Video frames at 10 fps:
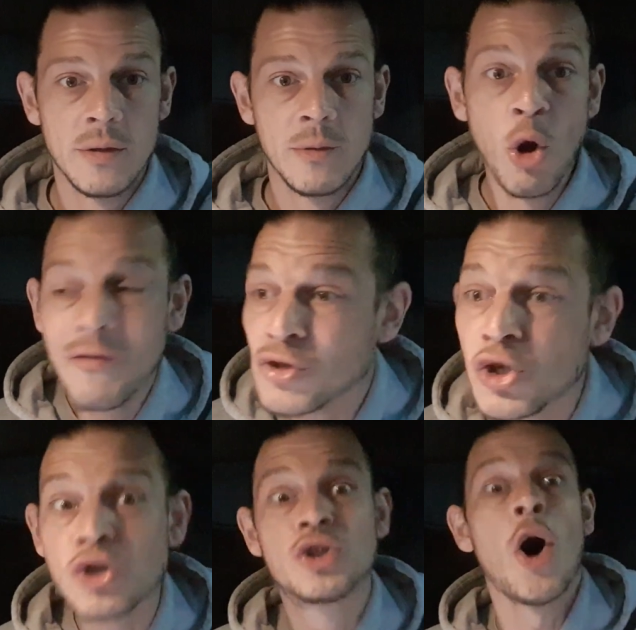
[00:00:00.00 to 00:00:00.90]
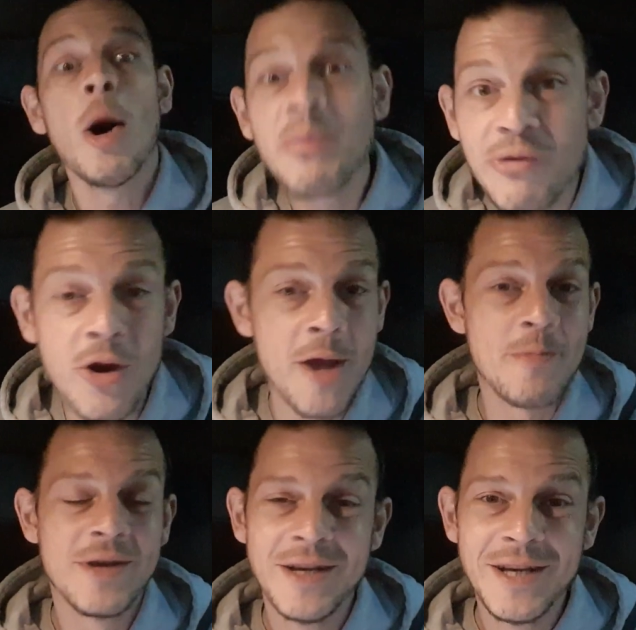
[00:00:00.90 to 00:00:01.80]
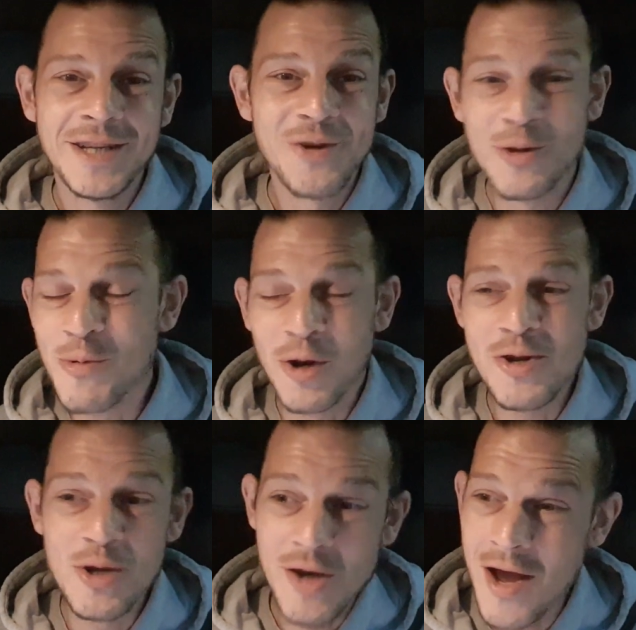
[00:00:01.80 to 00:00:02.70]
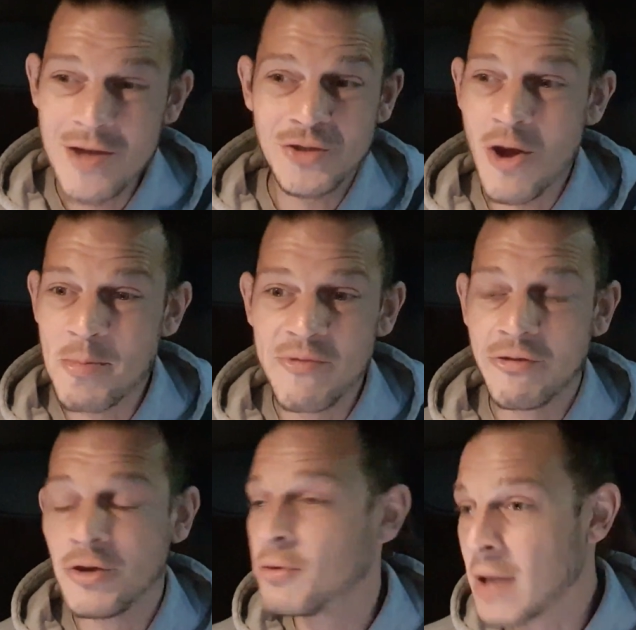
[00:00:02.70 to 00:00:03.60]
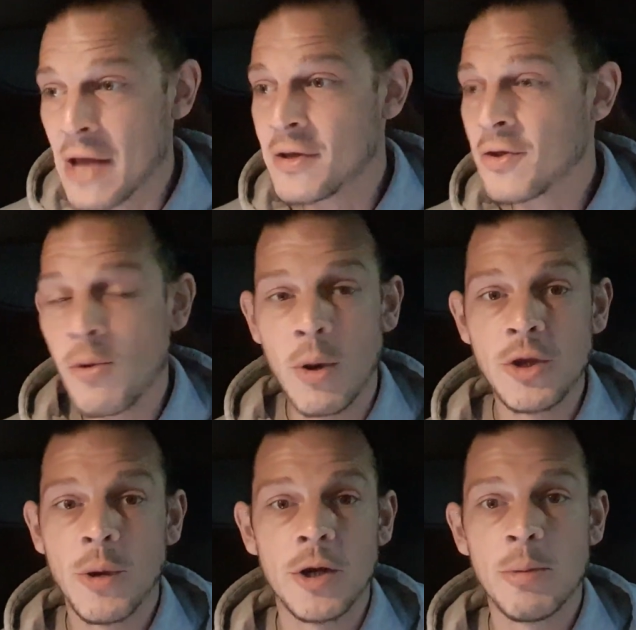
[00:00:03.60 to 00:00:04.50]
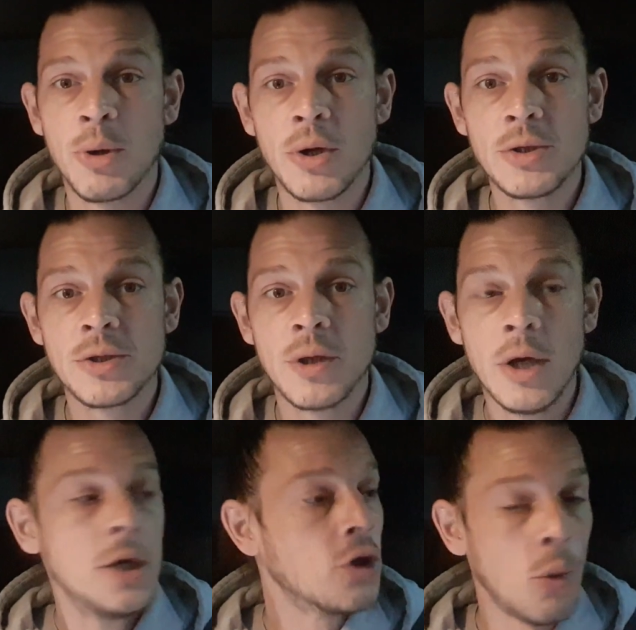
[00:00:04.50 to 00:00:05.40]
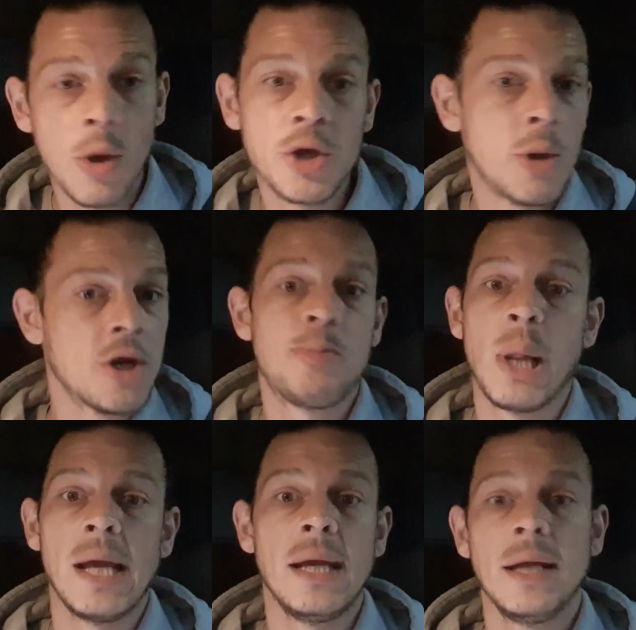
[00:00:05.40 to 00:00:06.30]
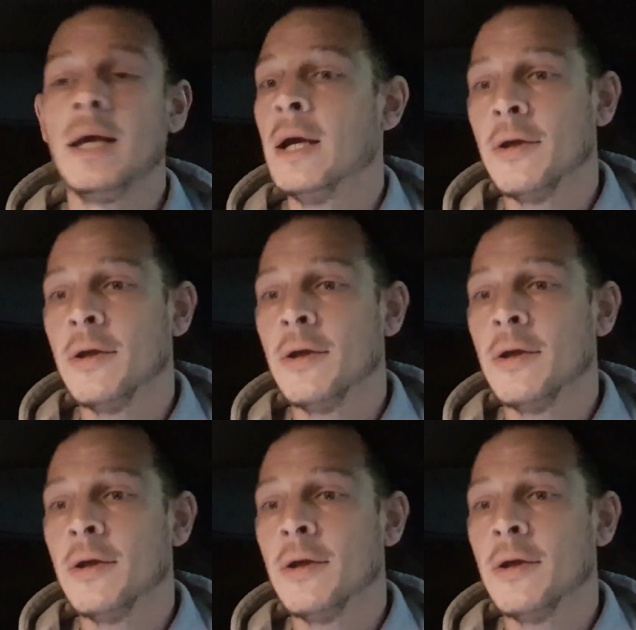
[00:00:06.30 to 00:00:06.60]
Won't even stop for him. He's the only one that does. I ain't stopping for you, lad. They don't want you on the bus. They don't want you on the plane.